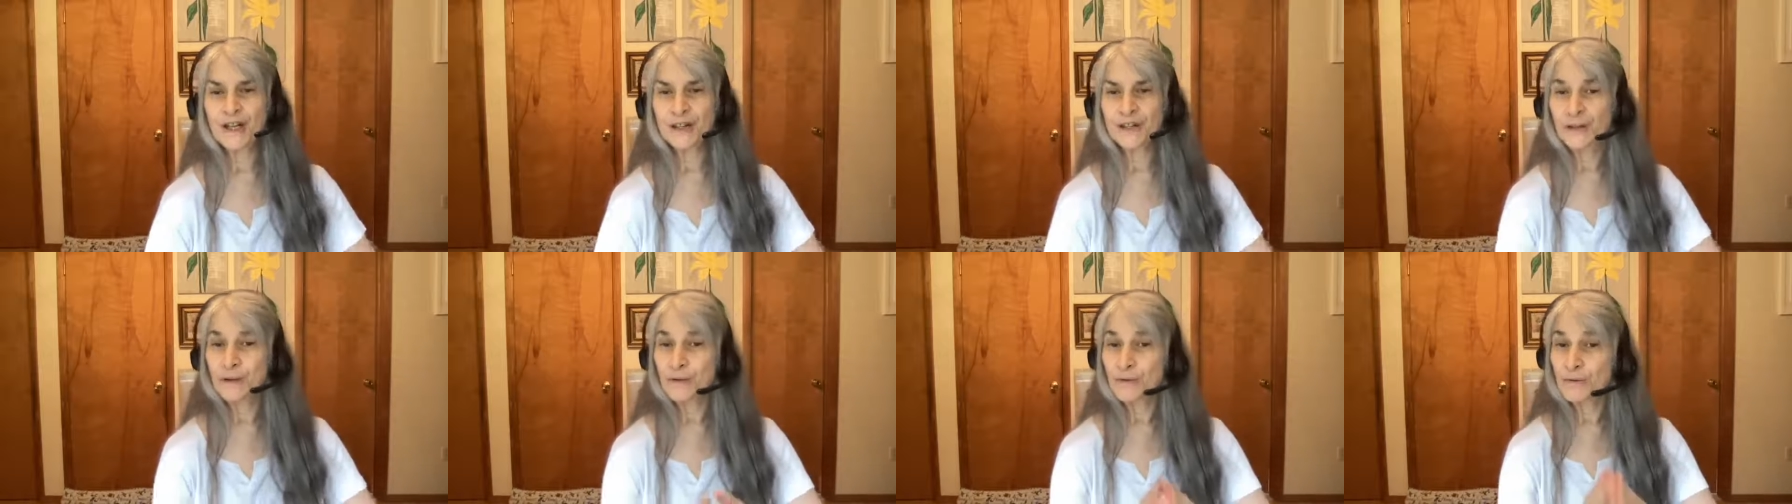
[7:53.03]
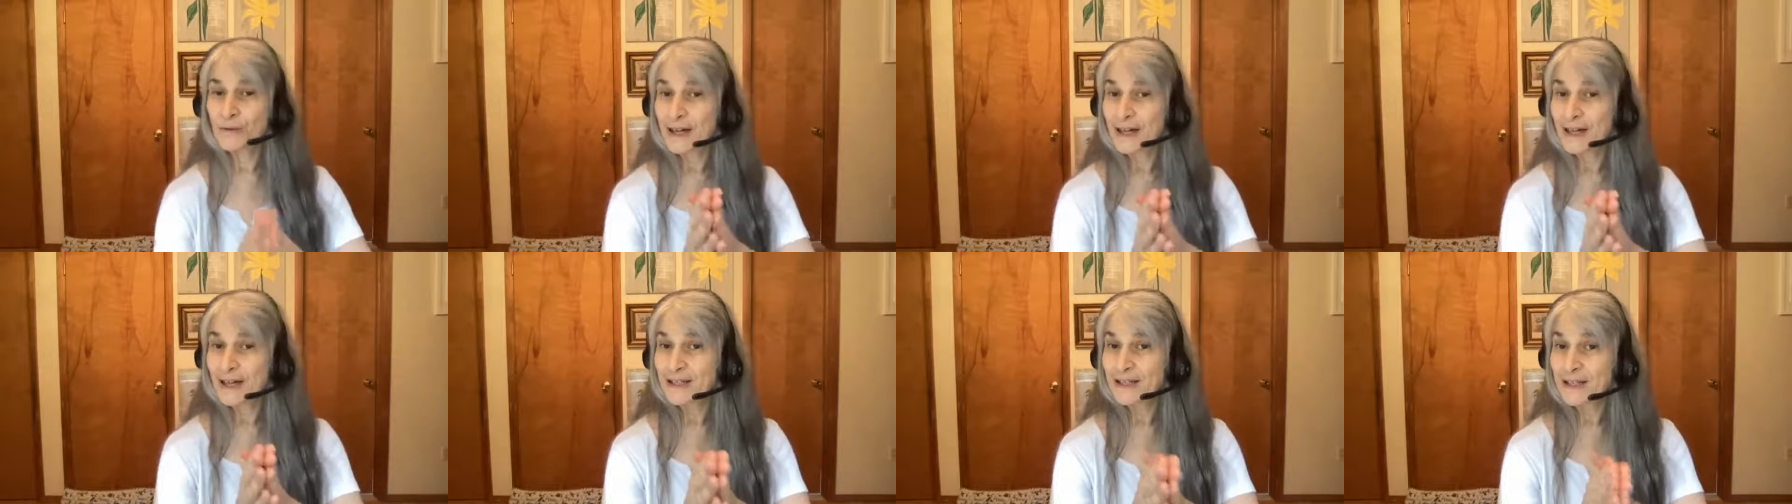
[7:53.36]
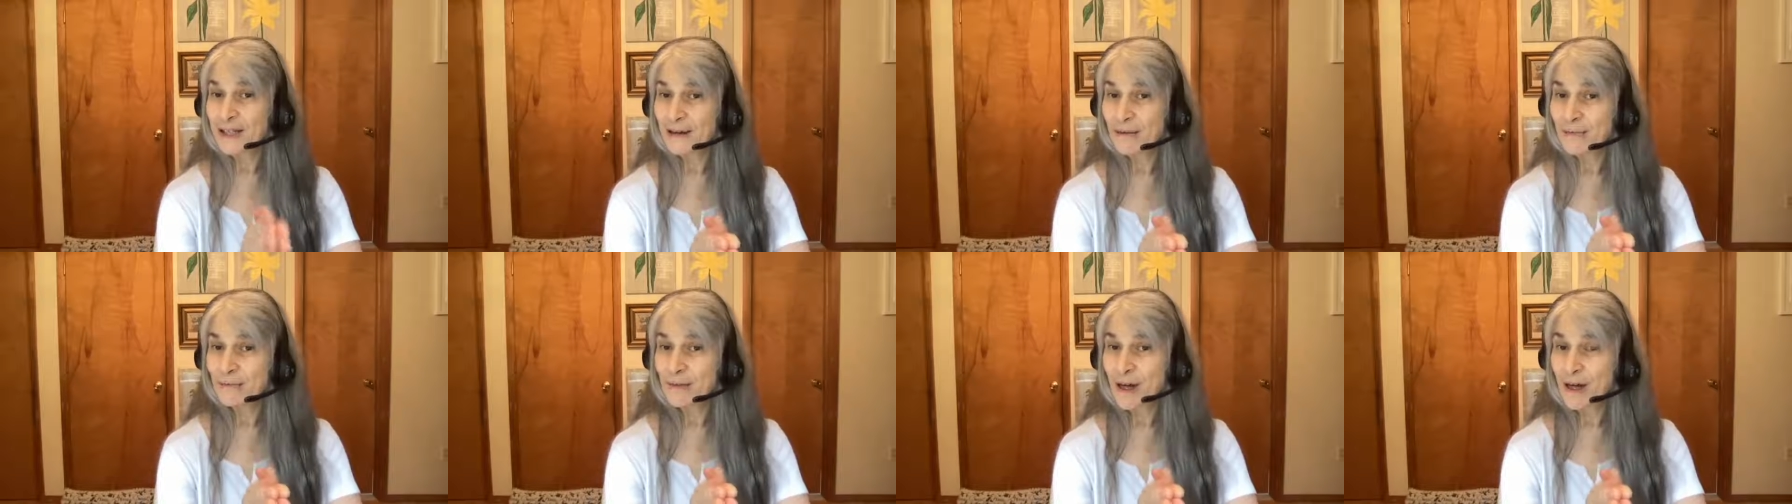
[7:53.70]
to raise
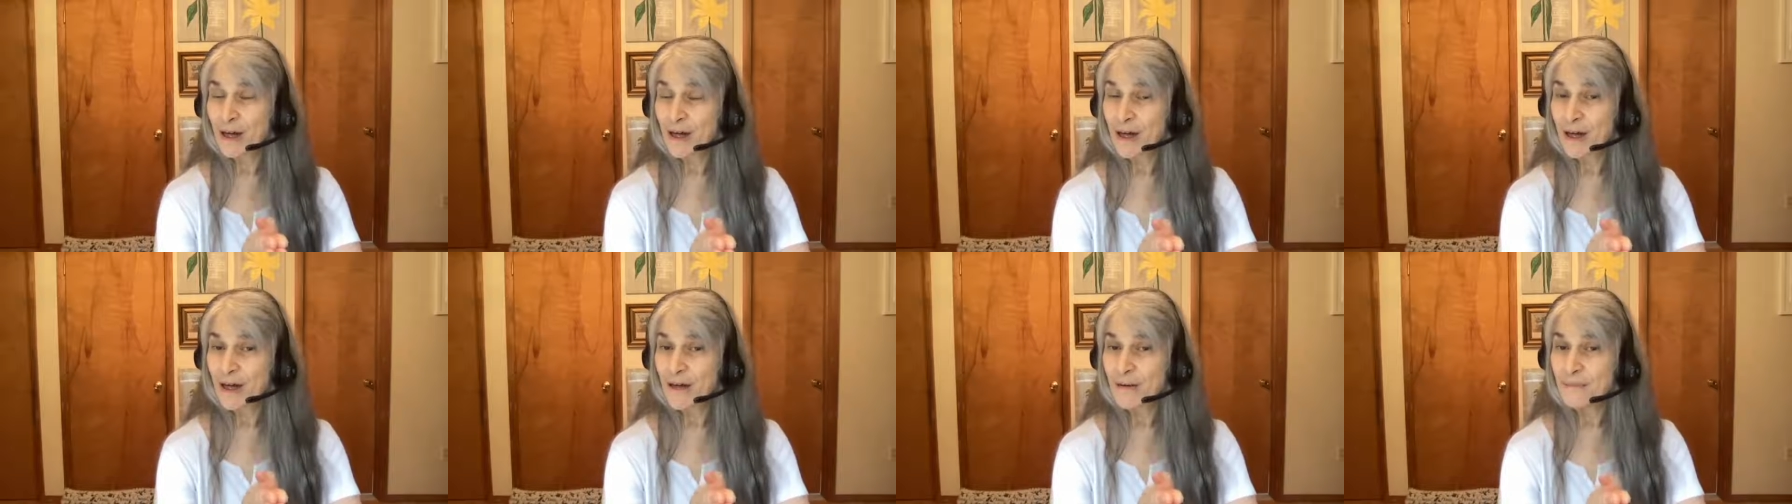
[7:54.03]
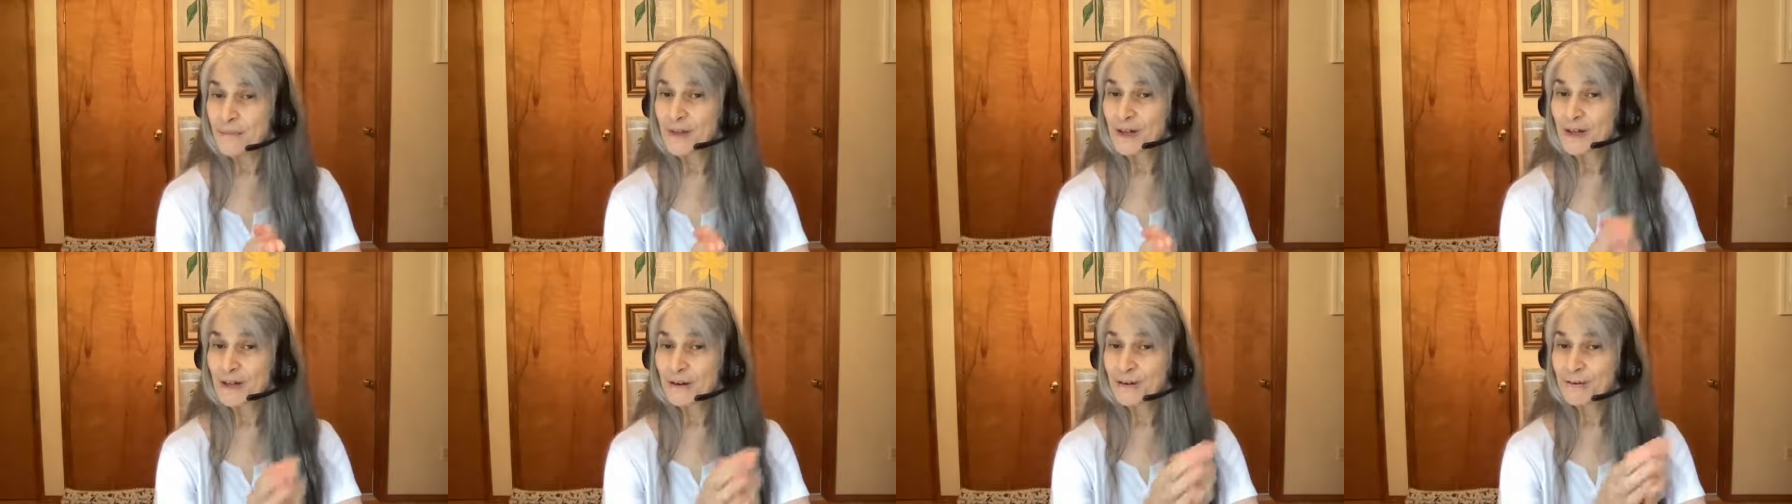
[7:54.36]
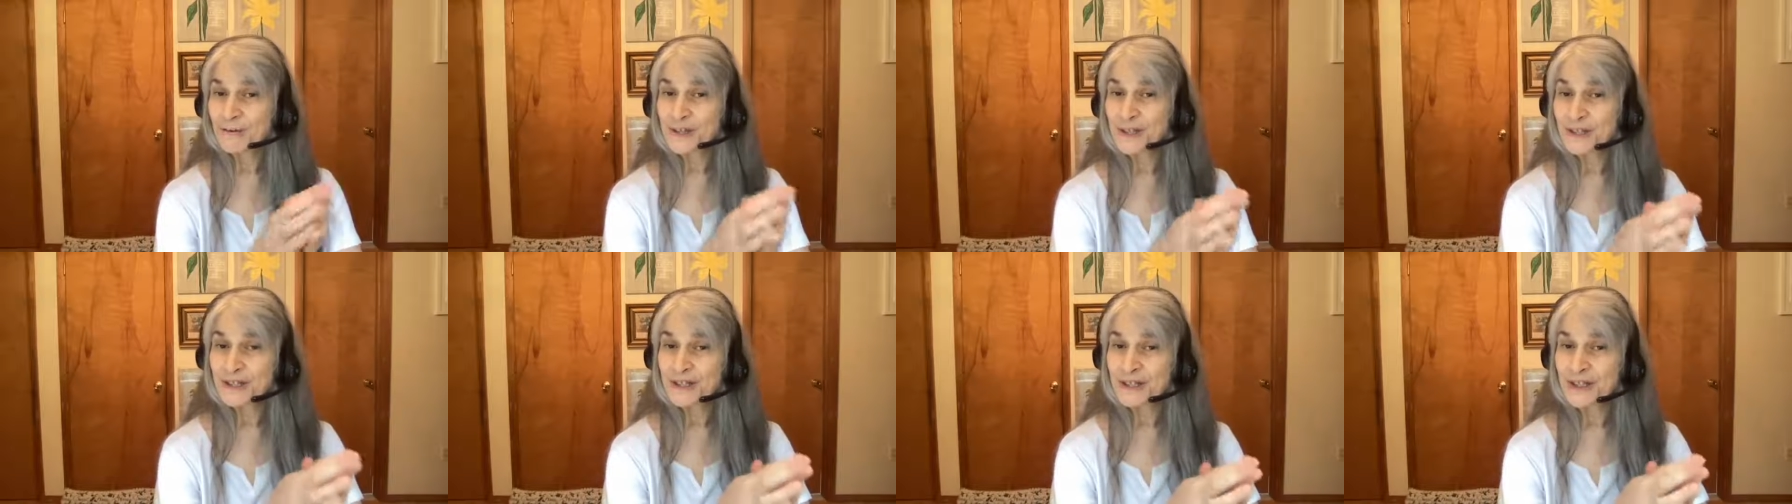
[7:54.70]
him up
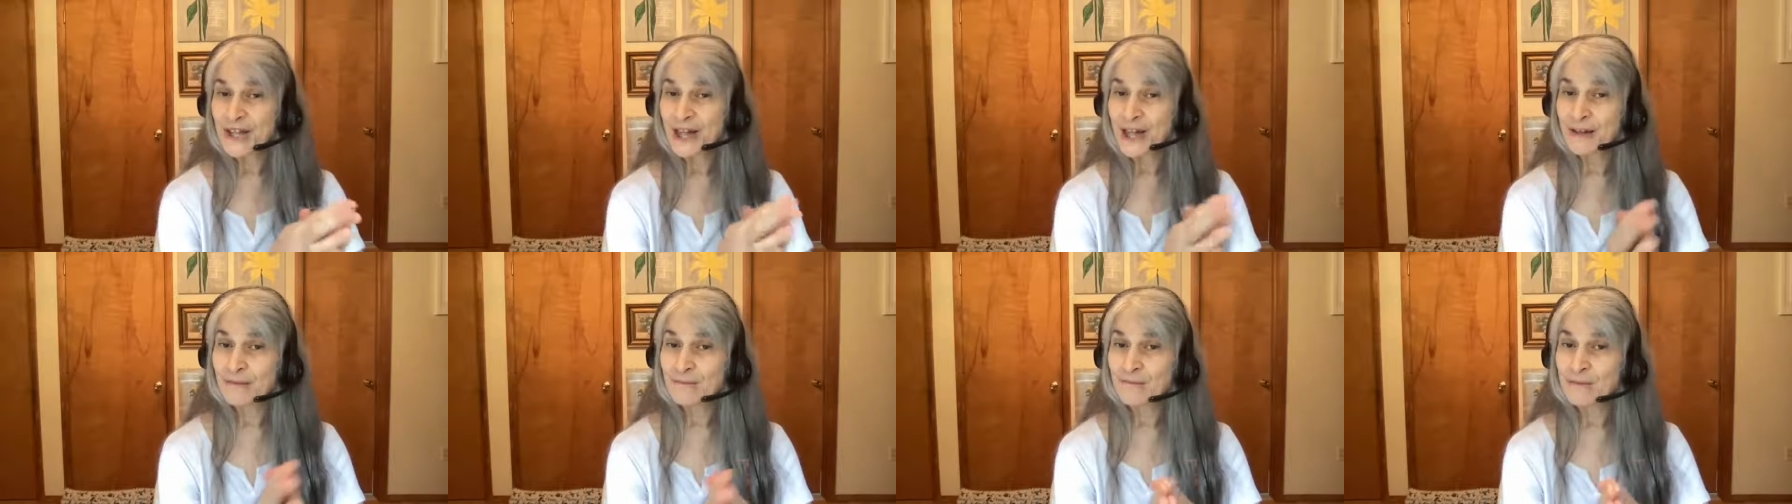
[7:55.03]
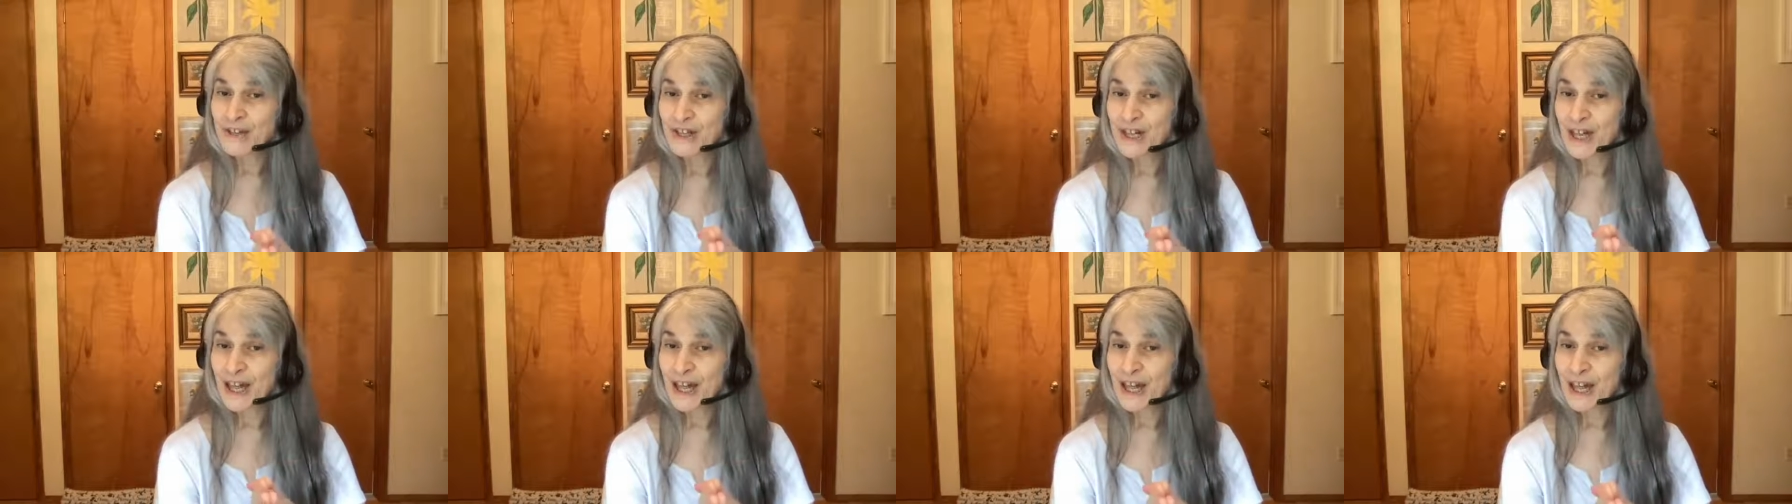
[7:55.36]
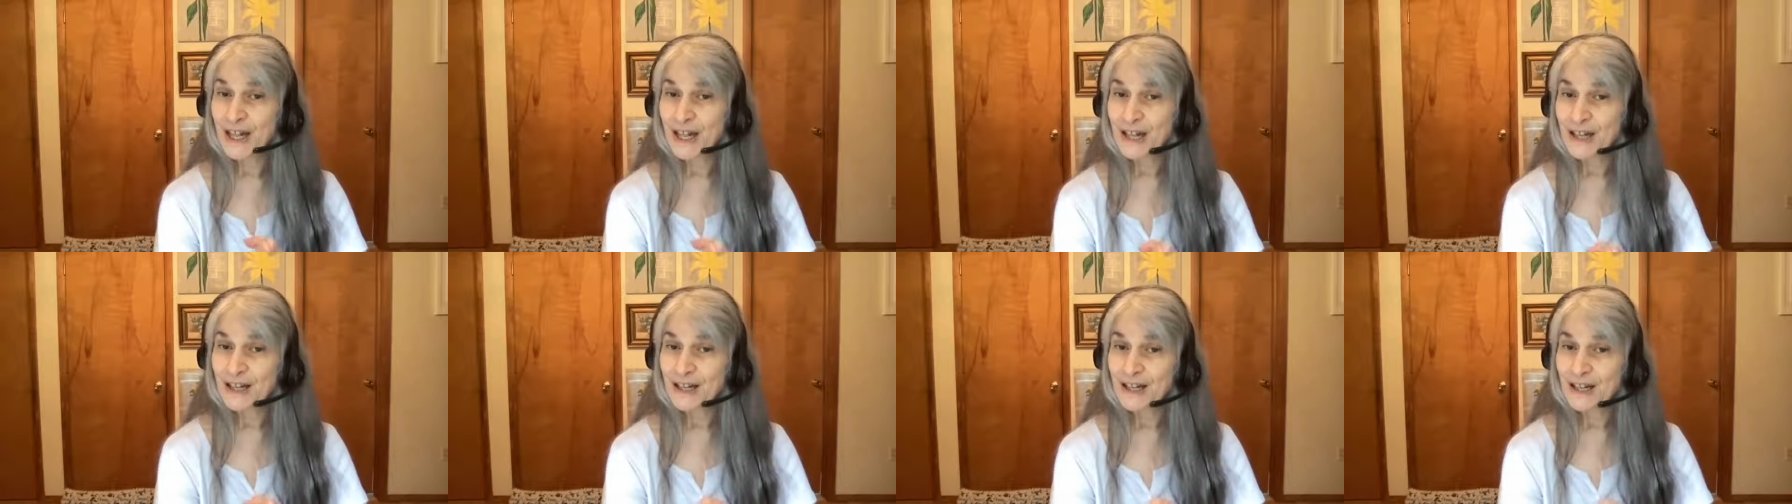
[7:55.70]
with the same
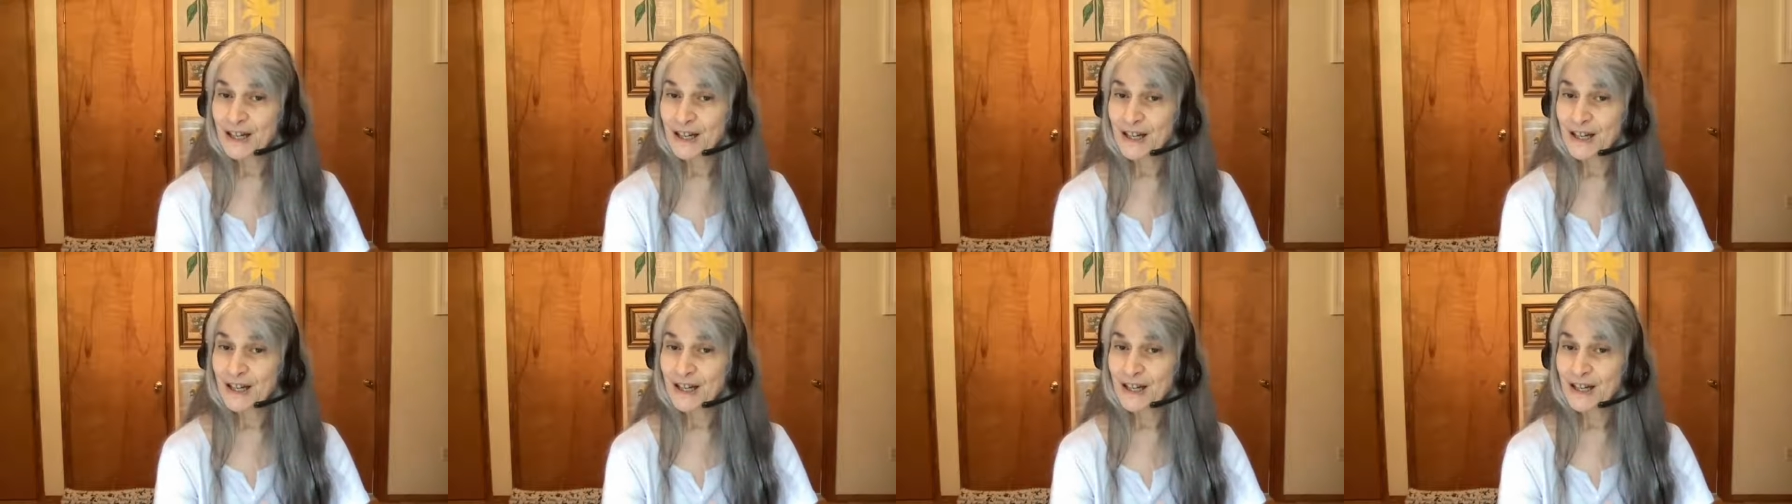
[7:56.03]
chant